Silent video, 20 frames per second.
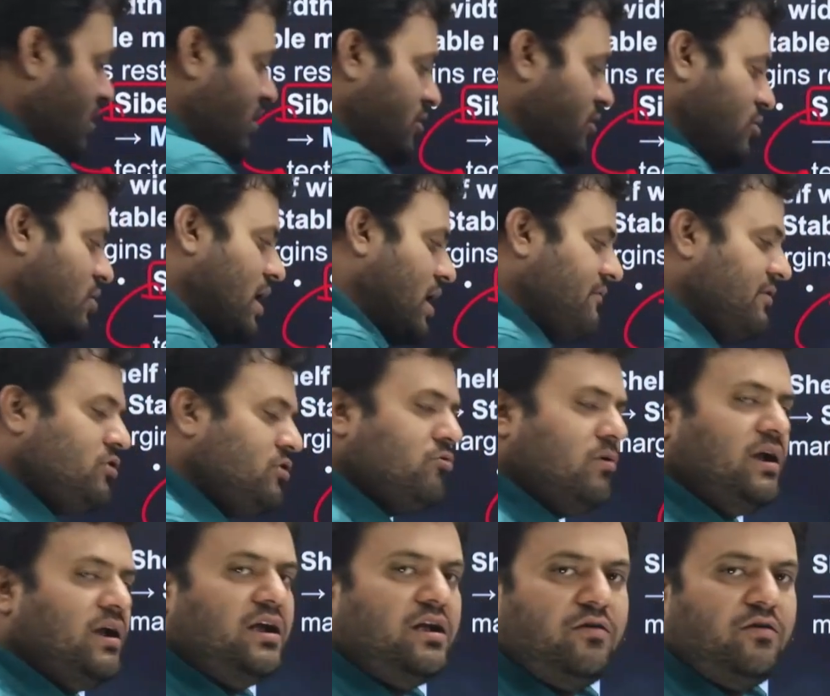have a
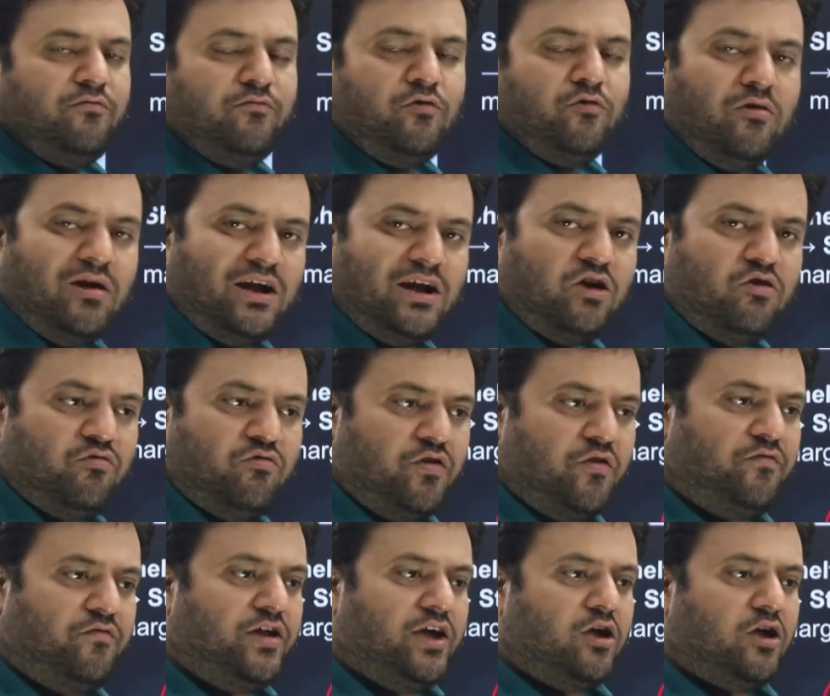20 to
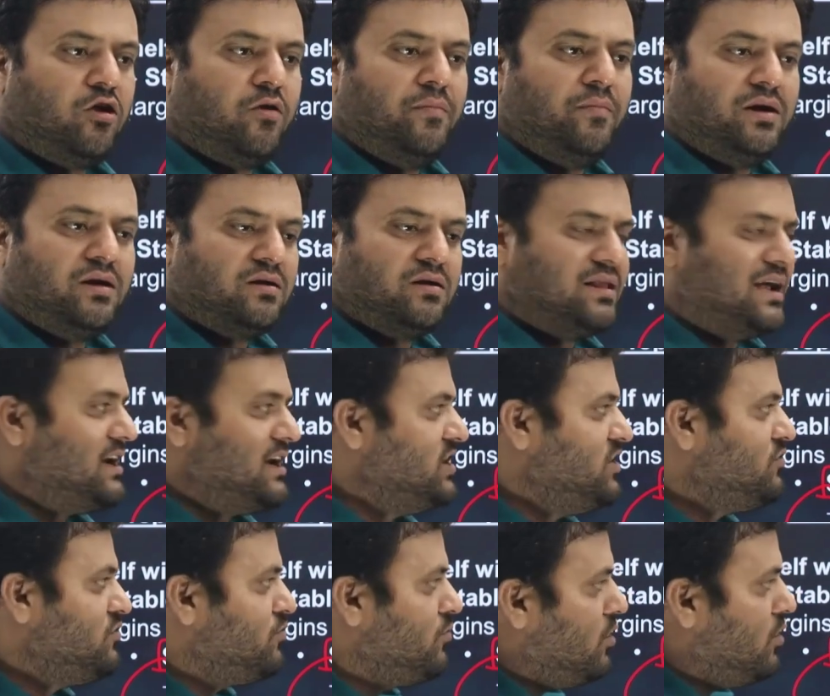50 kilometer. That
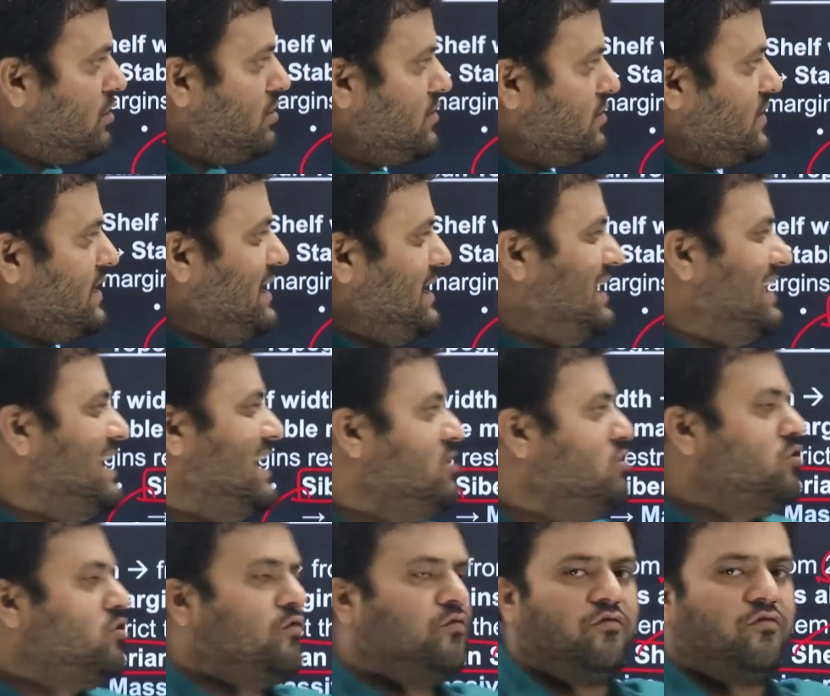is what the length
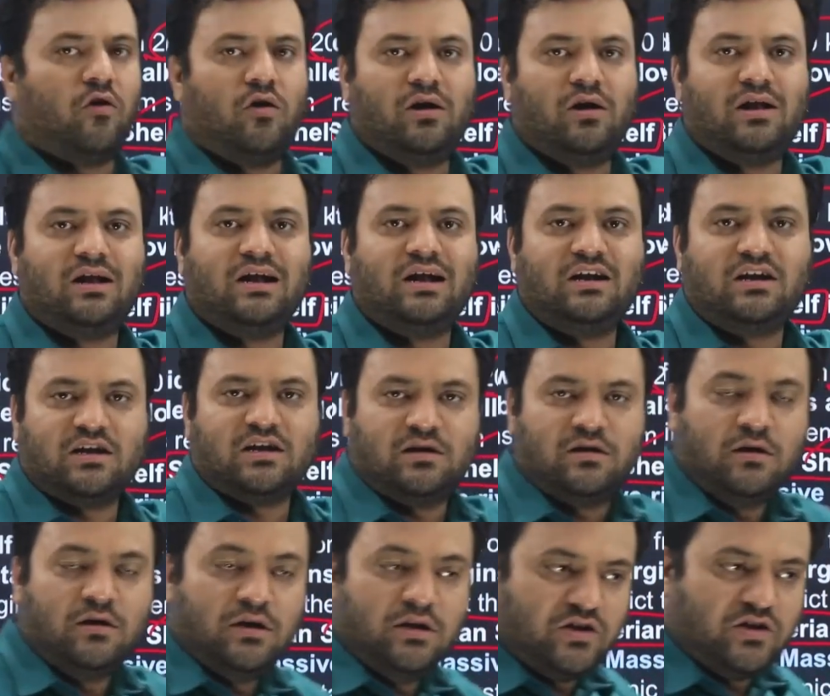of continental
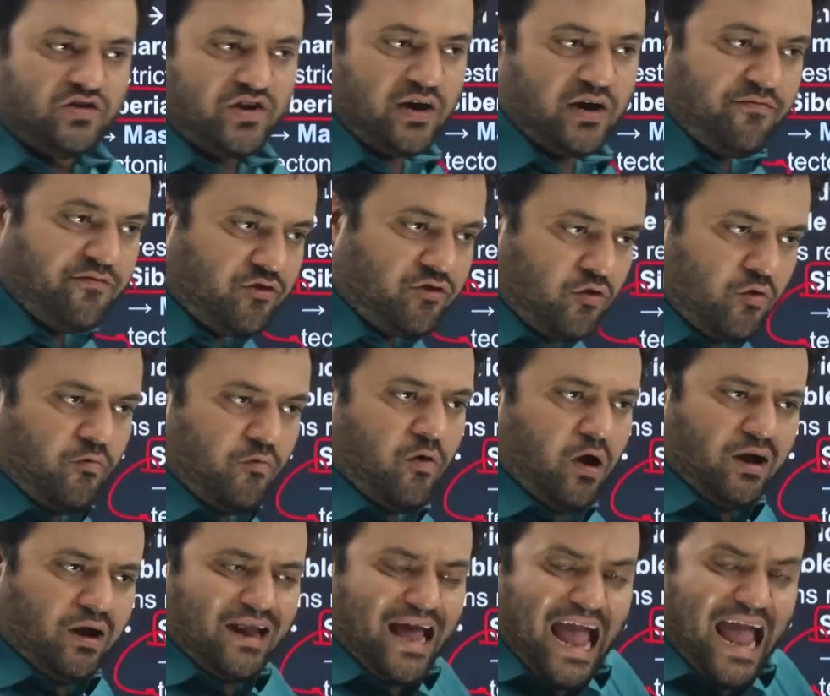shelf. So
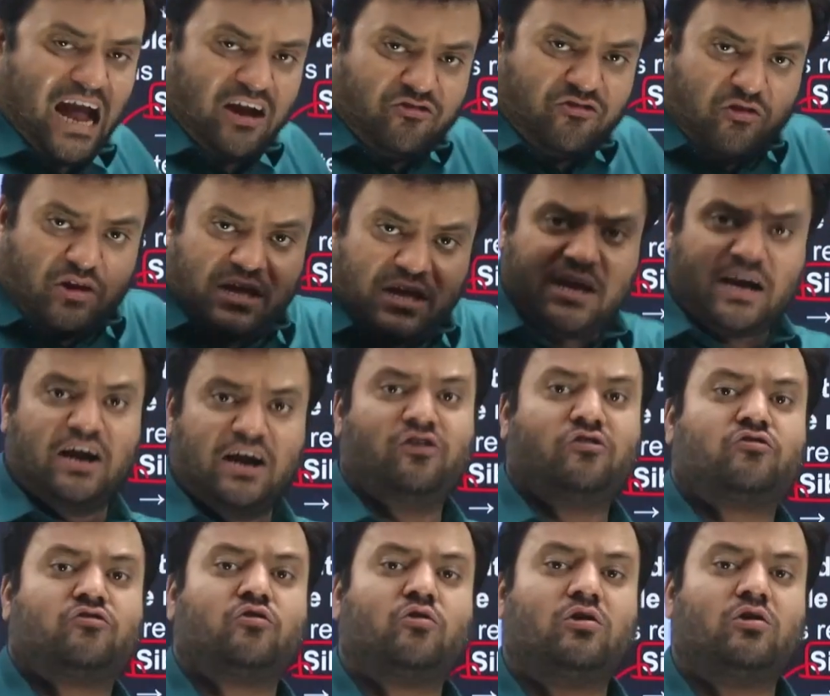what actually
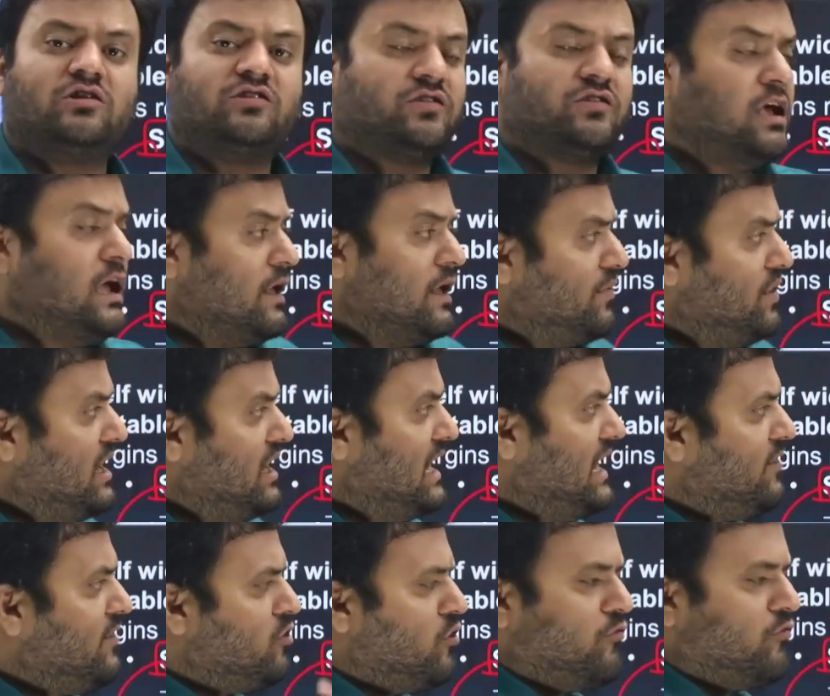controls the
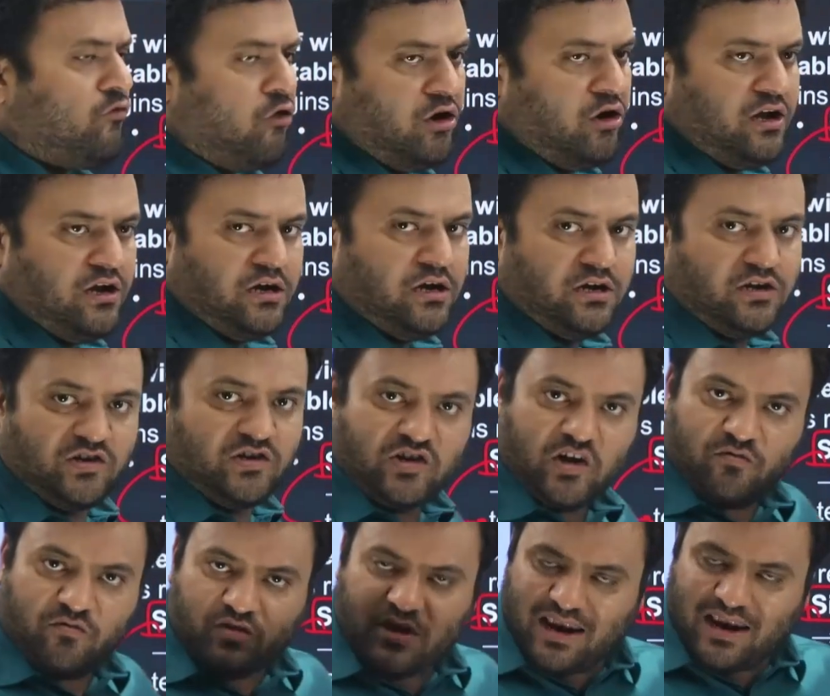length of continental
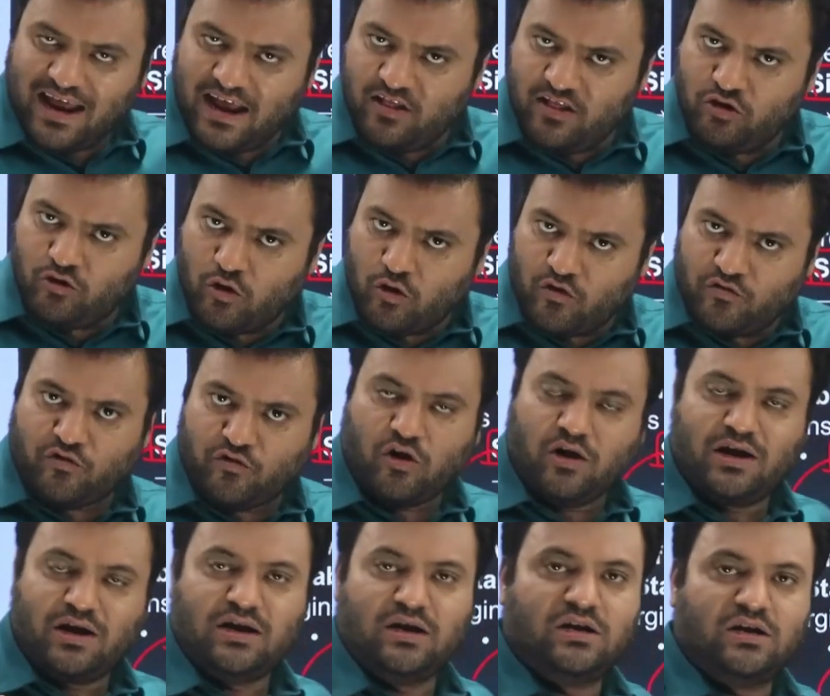shelf? The length of
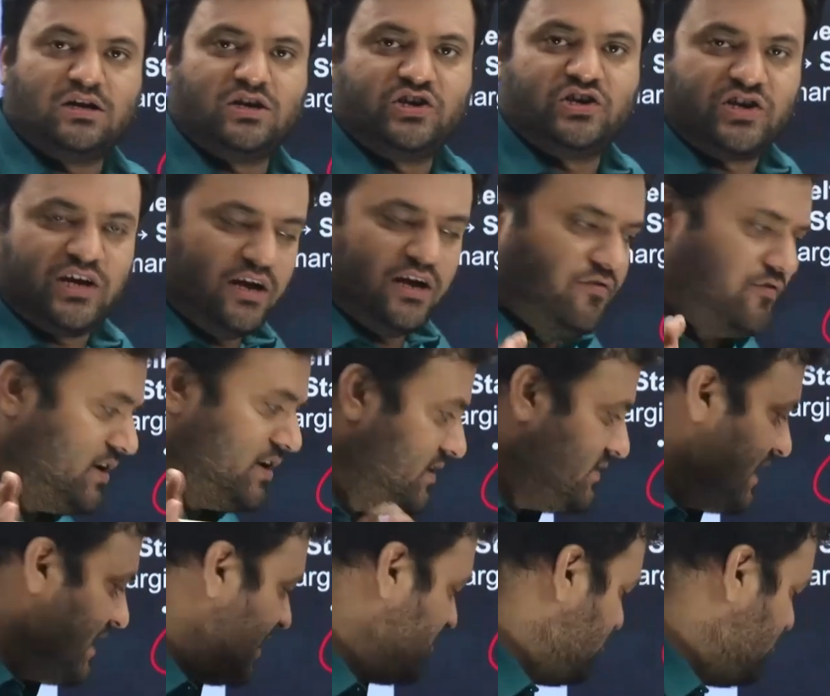continental shelf is
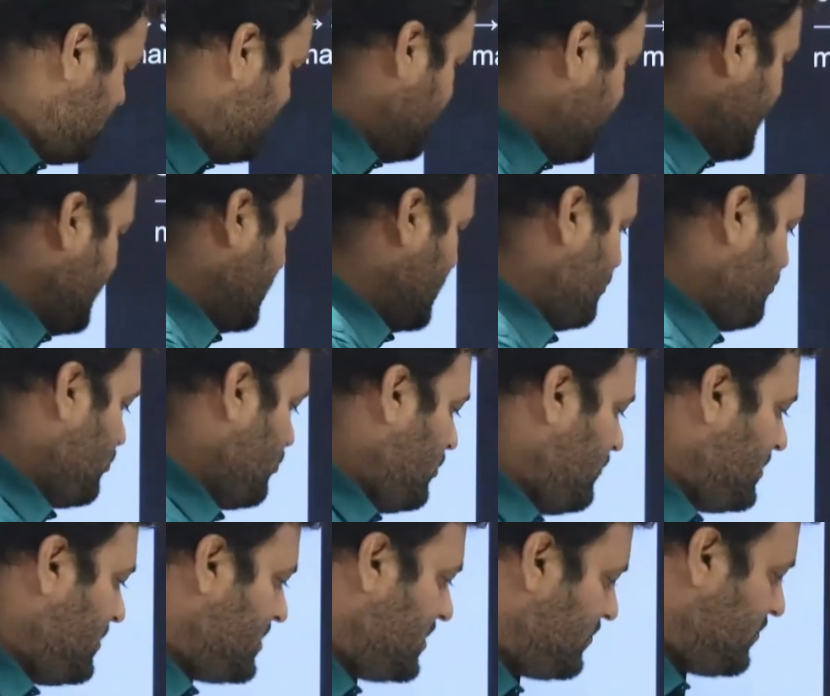actually being controlled
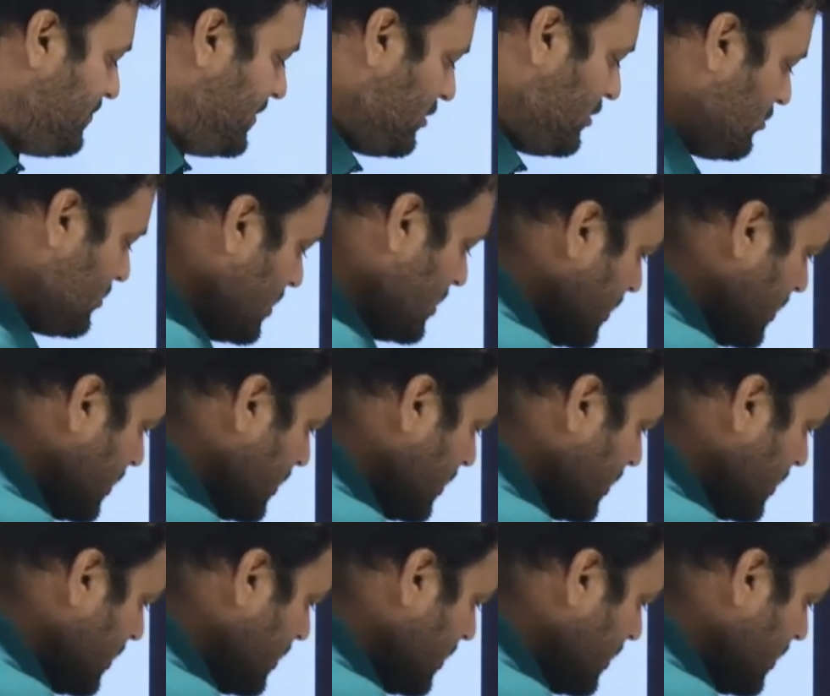with respect to the